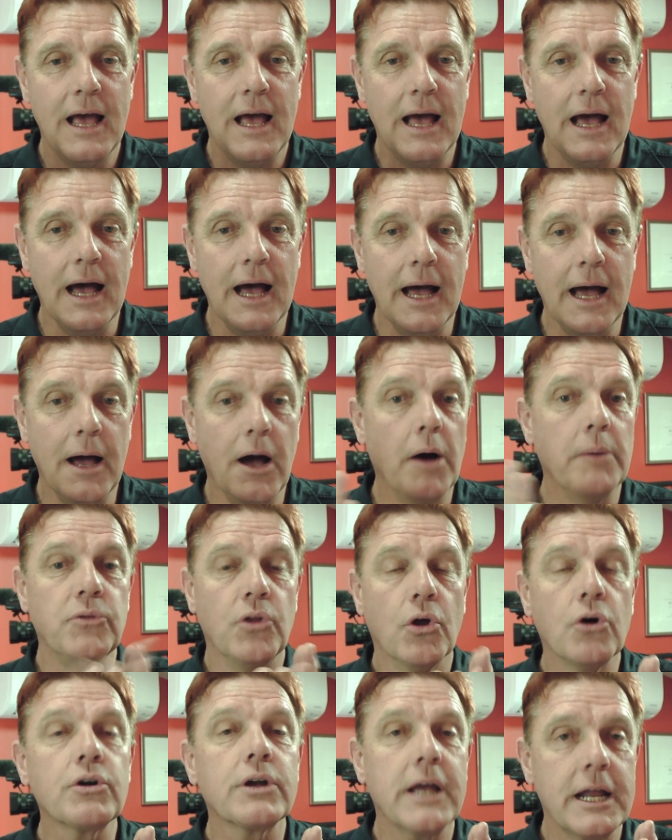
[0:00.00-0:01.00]
I'm
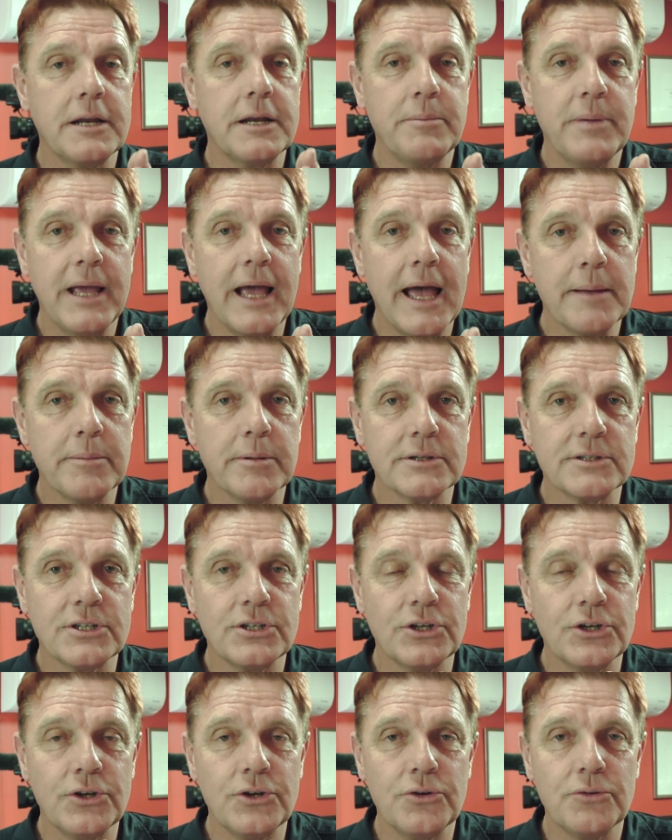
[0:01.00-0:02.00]
not going to be able
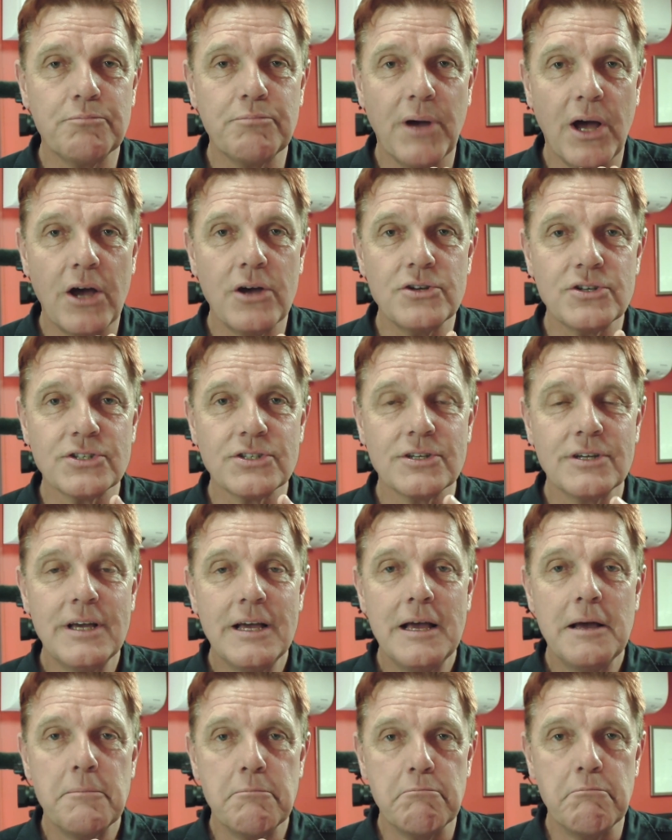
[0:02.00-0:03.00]
to post
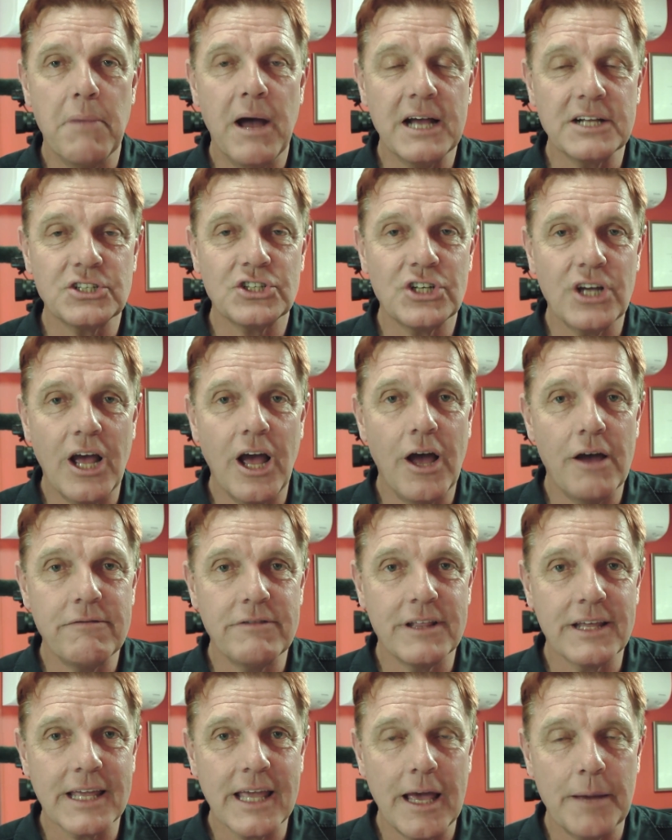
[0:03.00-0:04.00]
much over
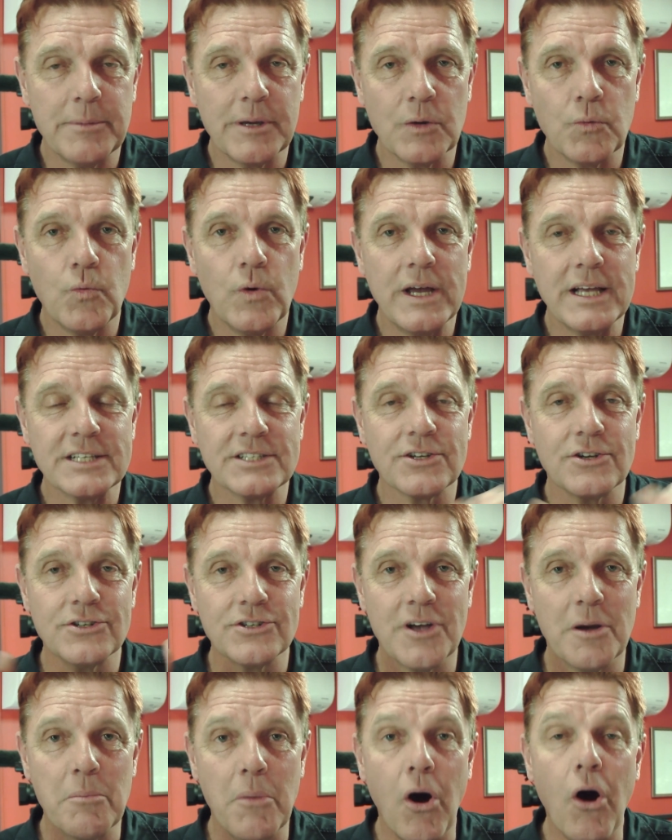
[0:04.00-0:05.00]
the coming weeks because
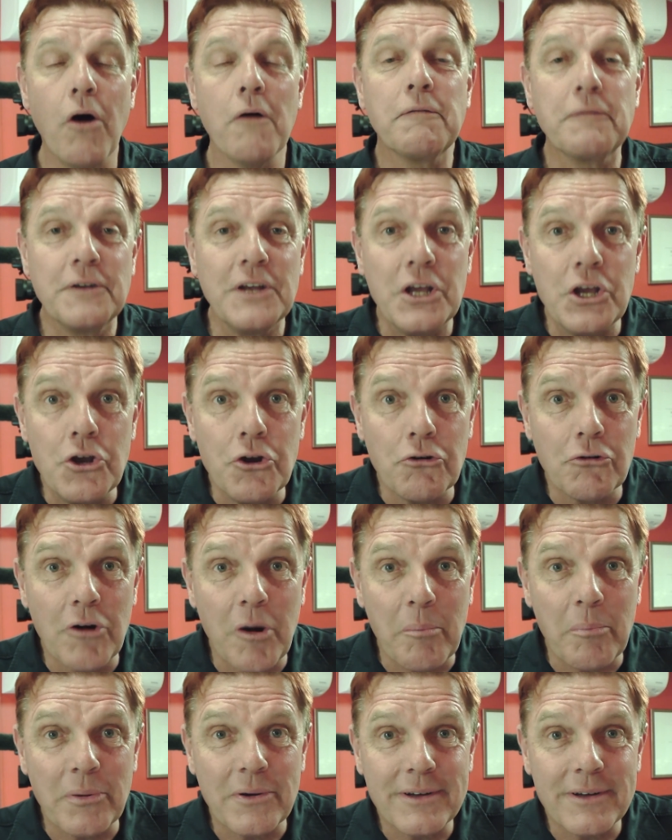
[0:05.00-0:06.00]
I'm off to Europe